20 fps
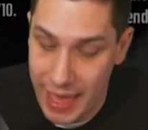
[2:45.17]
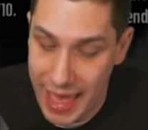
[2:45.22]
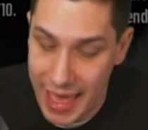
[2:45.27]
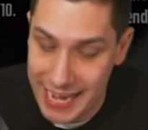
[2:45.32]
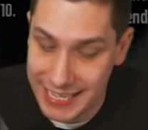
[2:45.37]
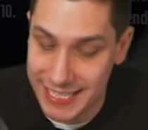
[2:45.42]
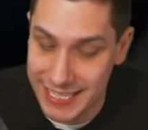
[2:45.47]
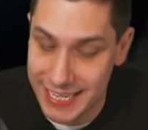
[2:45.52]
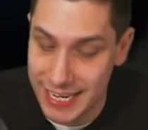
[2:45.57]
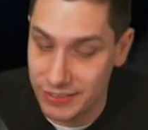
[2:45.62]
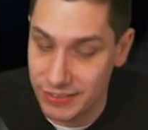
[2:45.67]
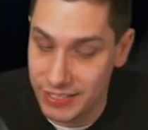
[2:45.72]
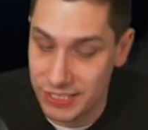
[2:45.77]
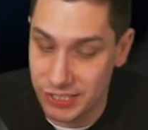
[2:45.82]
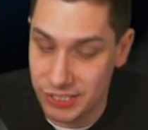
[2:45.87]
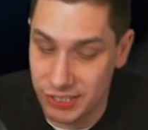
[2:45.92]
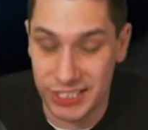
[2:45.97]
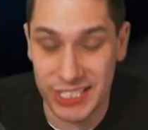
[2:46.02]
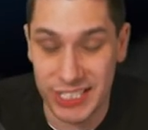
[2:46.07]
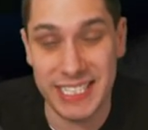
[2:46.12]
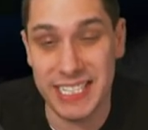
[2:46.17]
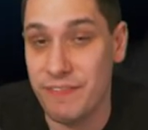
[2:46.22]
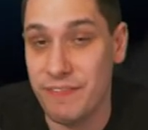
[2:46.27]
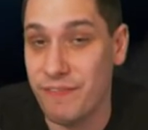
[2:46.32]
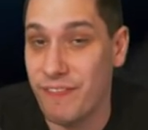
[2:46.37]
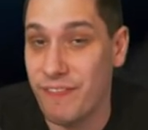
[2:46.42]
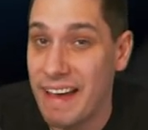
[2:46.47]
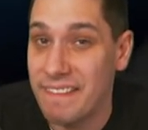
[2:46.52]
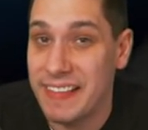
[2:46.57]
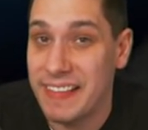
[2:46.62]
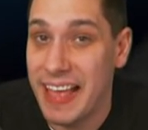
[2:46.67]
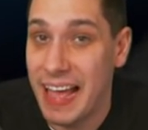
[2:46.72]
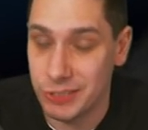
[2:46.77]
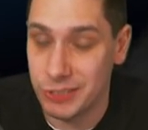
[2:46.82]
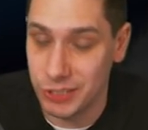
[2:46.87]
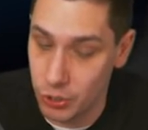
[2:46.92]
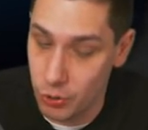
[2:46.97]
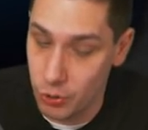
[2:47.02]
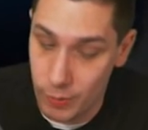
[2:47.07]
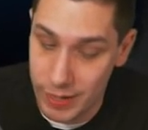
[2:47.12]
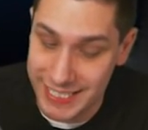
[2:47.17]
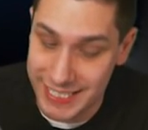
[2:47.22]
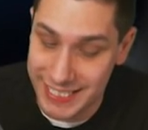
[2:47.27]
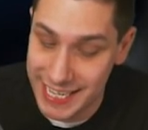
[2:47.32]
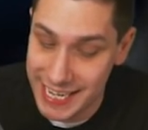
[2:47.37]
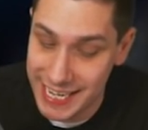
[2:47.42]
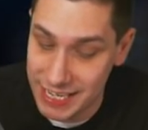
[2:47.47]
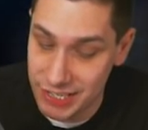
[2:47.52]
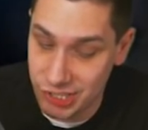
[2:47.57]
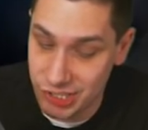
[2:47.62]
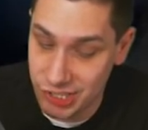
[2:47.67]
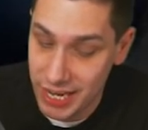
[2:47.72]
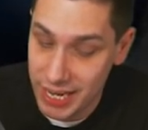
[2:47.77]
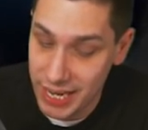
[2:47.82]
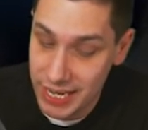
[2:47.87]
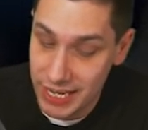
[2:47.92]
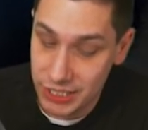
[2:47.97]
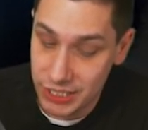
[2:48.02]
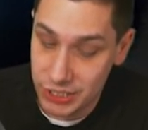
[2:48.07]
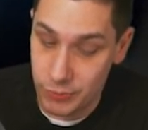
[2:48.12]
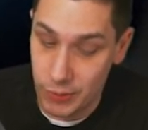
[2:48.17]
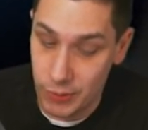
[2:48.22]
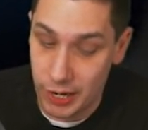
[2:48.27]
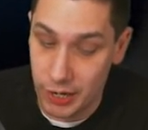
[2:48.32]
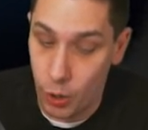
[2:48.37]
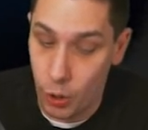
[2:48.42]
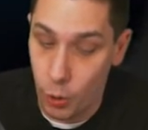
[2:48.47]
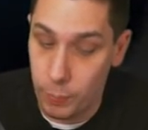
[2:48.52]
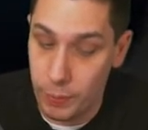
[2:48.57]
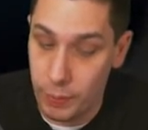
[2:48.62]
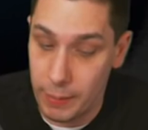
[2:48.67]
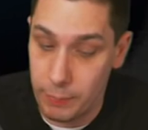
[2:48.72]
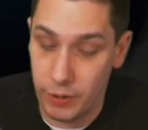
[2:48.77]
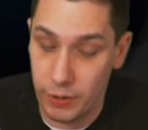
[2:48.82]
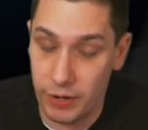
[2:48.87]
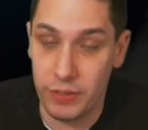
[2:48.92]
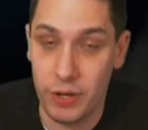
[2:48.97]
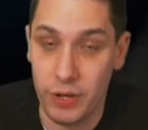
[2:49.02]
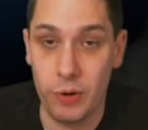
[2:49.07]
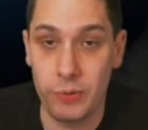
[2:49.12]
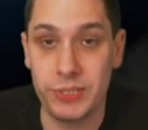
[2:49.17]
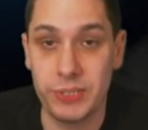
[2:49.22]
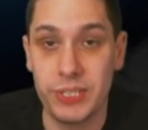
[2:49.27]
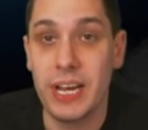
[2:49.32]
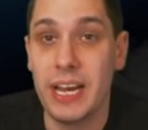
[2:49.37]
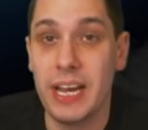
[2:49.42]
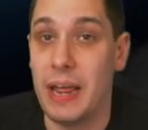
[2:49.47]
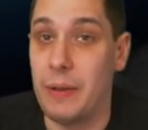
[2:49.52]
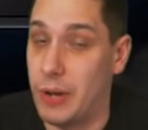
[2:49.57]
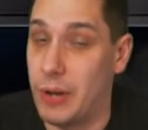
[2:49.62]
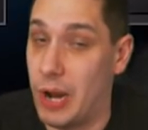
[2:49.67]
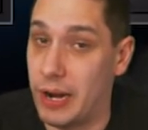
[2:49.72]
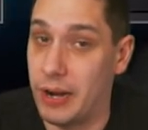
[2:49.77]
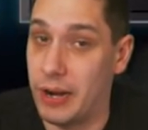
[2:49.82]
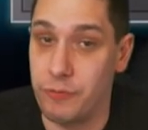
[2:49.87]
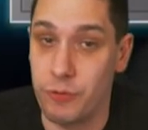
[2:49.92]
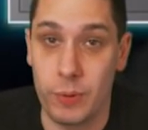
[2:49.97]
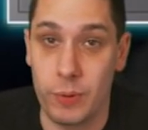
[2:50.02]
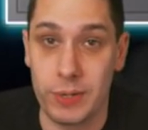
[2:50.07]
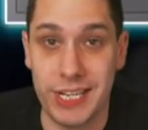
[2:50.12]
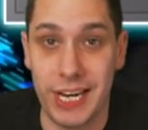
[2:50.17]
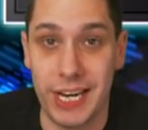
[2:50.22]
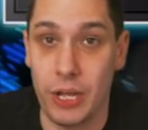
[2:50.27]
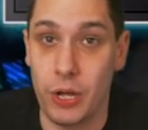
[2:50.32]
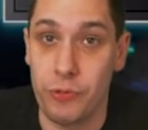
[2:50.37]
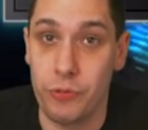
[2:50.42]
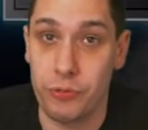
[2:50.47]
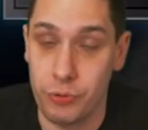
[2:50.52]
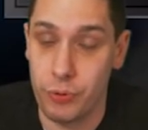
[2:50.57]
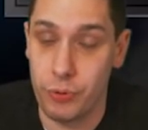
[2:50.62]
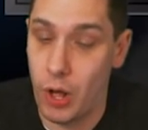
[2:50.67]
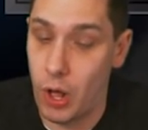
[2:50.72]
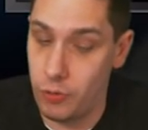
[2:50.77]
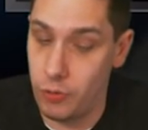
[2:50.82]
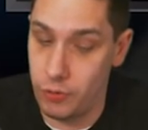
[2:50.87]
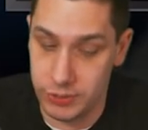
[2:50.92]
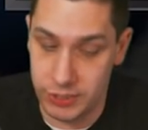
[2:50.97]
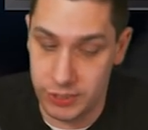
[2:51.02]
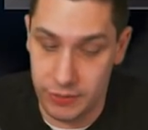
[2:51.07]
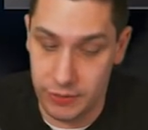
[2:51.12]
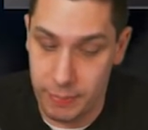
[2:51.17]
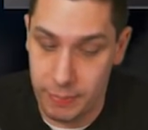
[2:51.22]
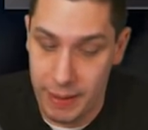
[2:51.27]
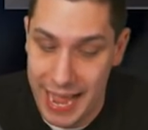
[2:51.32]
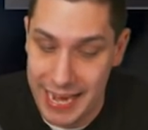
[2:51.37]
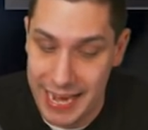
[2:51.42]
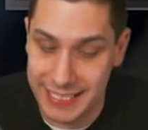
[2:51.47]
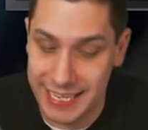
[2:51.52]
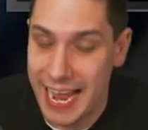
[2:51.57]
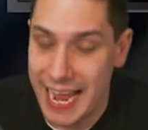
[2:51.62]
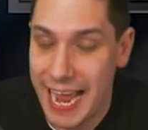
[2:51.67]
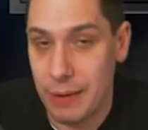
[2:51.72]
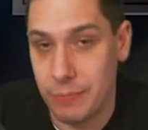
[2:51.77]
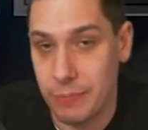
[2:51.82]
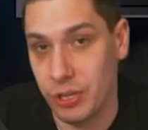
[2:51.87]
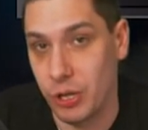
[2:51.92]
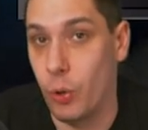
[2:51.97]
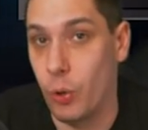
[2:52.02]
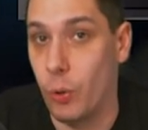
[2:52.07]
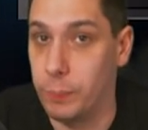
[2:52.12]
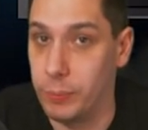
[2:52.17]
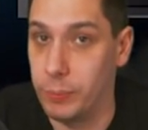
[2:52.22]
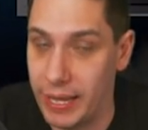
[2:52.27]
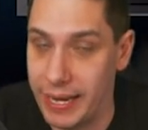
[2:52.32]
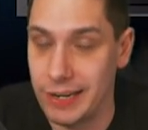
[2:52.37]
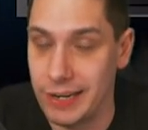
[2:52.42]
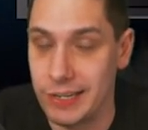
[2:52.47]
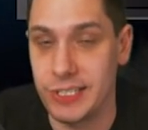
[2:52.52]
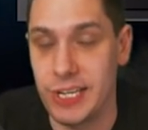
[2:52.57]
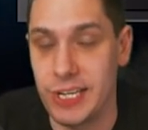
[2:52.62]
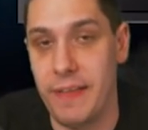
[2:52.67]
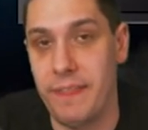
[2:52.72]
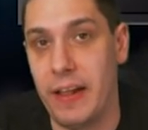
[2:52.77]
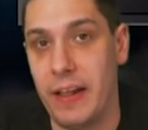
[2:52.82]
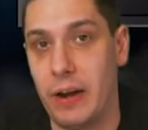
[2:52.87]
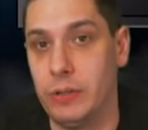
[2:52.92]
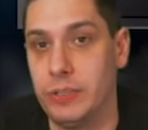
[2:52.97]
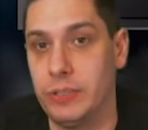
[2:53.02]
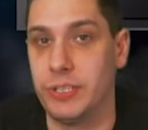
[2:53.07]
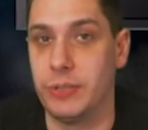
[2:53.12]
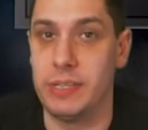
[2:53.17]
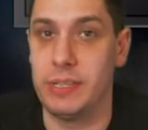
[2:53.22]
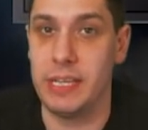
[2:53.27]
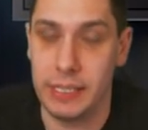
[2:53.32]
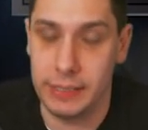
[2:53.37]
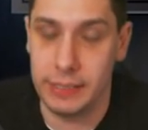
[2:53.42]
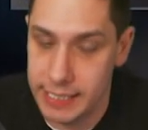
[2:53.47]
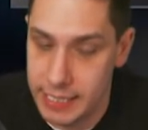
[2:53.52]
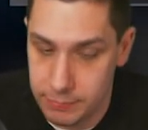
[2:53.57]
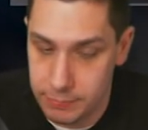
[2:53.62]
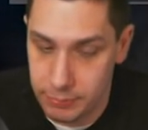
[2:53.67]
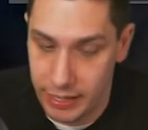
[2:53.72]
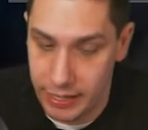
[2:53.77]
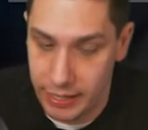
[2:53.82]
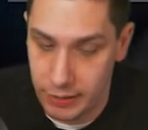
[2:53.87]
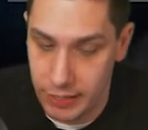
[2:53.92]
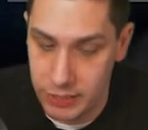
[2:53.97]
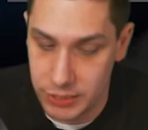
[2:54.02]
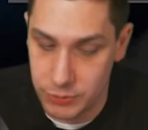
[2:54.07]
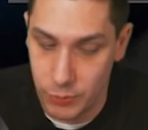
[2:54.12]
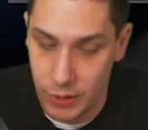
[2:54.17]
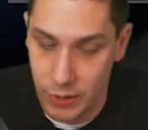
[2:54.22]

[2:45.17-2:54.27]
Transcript: packs here. These are 65,000 coins each. So we are going to open up one of those. And we are, of course, going to go through all those other packs that I had with the gold players and then also the elite player as